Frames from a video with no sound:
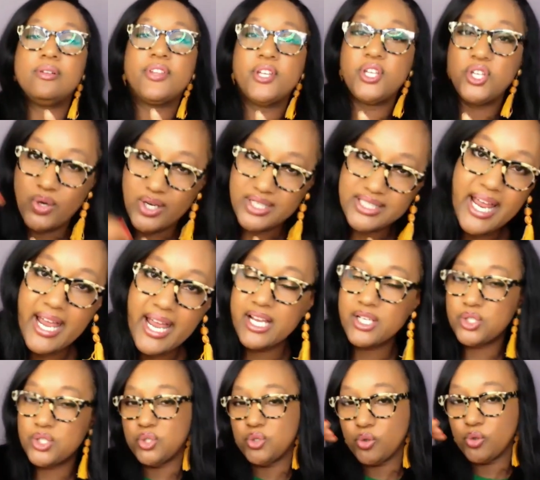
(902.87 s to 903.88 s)
that you can
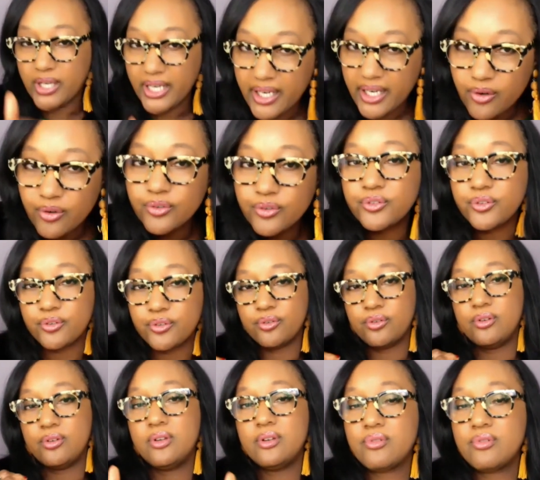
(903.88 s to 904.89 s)
add to your character,
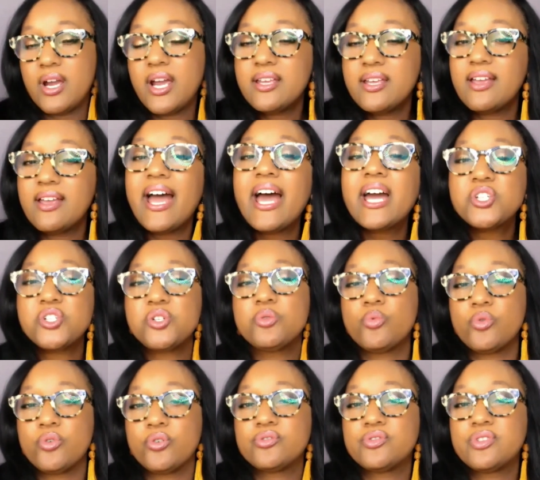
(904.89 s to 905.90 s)
right? Action
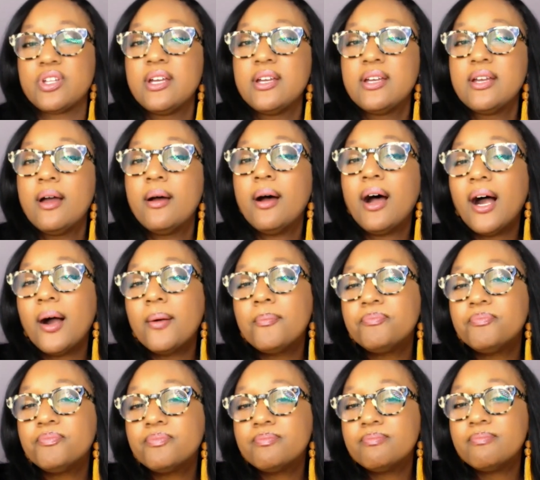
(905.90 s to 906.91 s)
words.
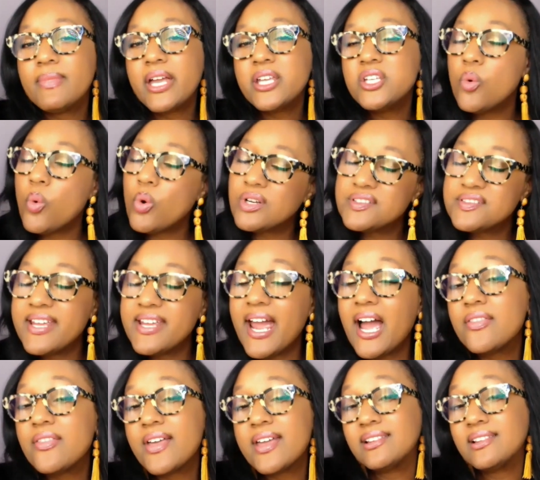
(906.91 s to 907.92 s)
And you want to see
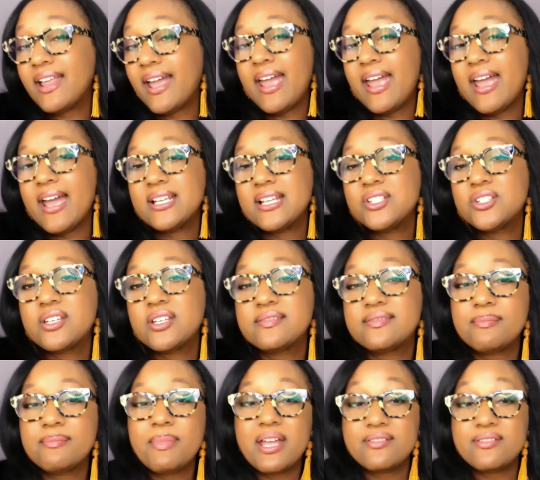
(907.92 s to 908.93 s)
how they land, because
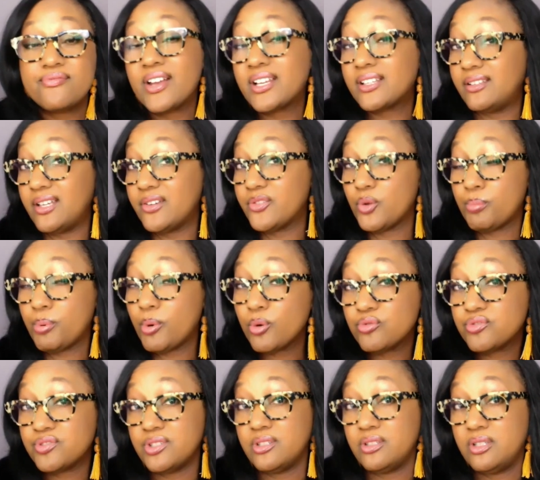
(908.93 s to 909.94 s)
they might affect the other
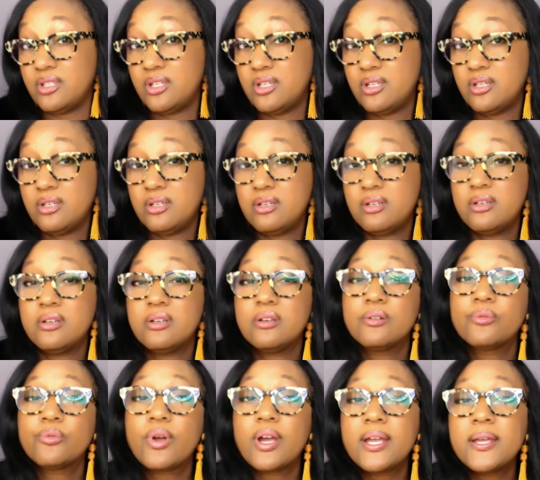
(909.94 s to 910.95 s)
person,
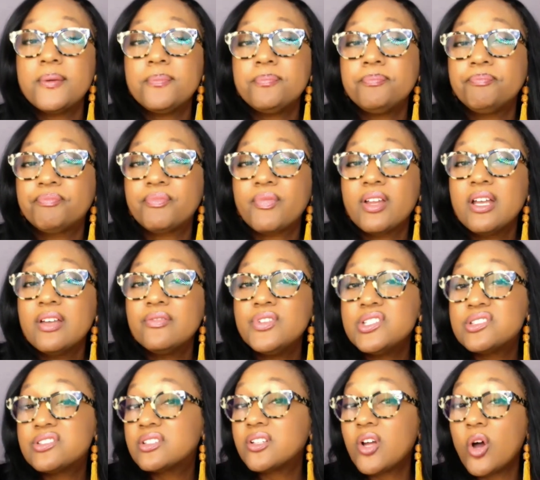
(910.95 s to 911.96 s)
right?
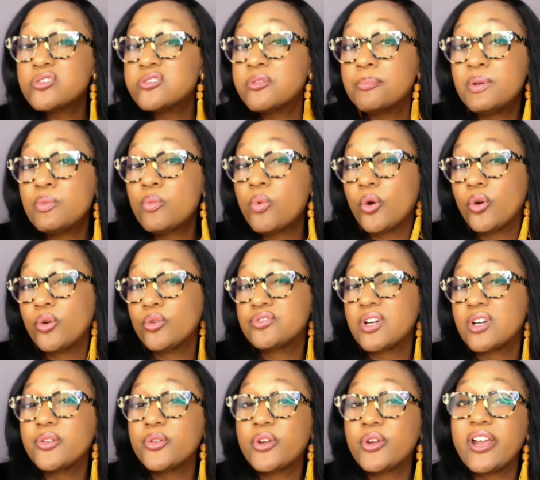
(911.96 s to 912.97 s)
These can also be words
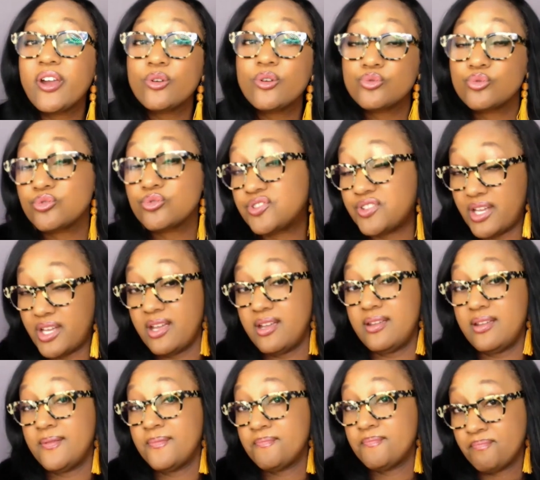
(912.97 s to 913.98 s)
other characters say,
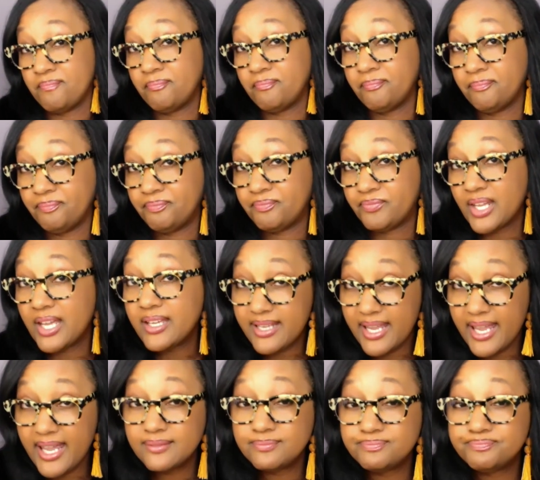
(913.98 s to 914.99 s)

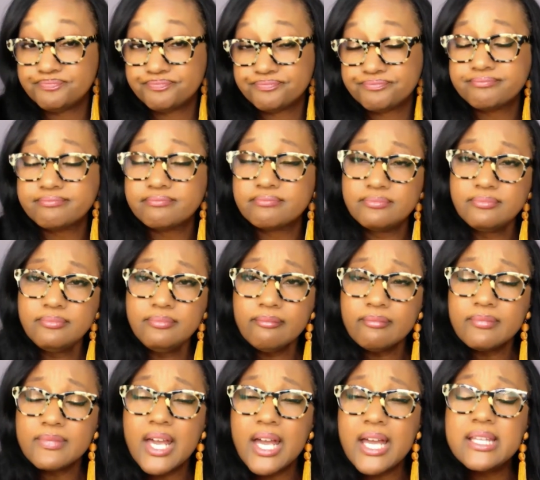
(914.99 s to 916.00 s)
again.
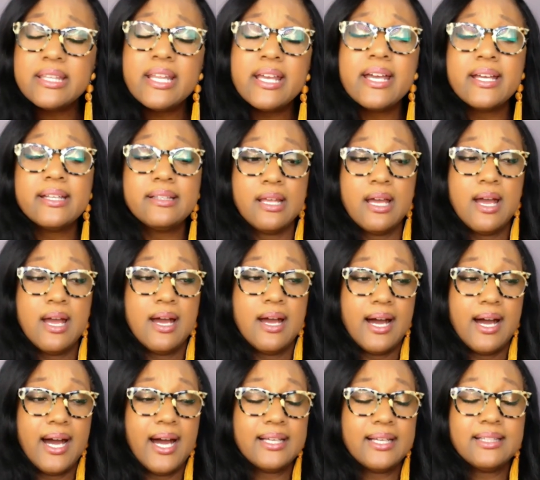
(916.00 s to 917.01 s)
And then
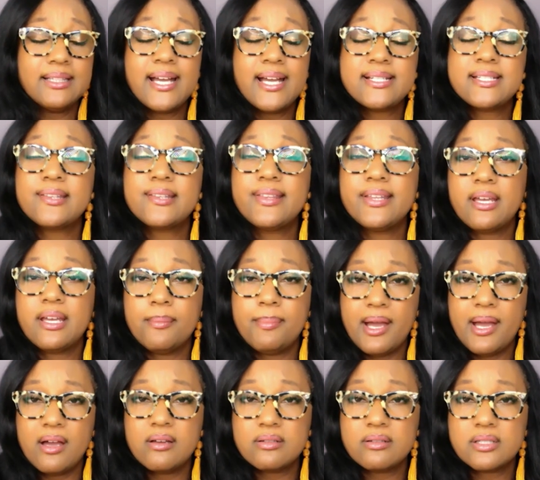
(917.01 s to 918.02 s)
I like to think
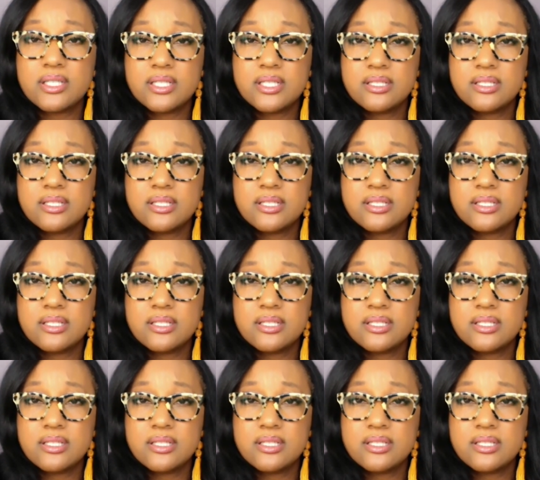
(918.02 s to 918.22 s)
about